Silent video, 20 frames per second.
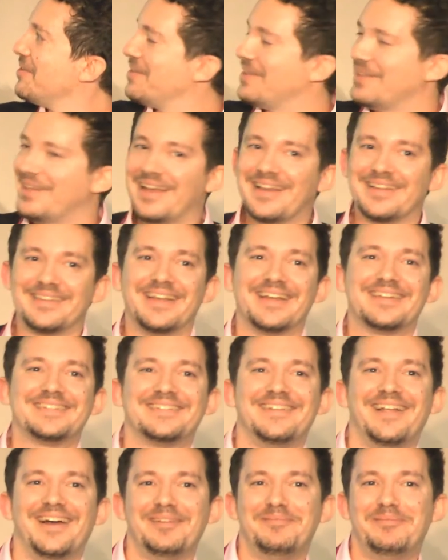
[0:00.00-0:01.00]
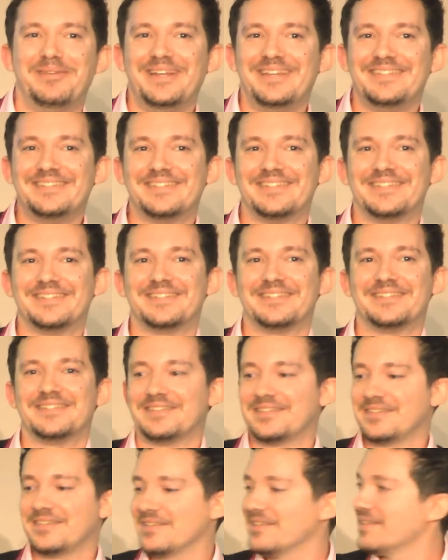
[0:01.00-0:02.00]
Next slide, please.
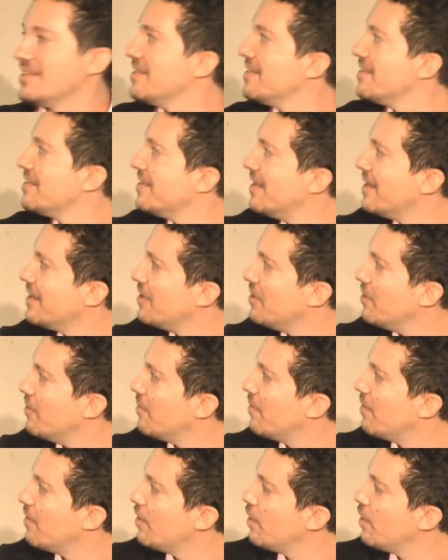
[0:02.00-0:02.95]
Thank you.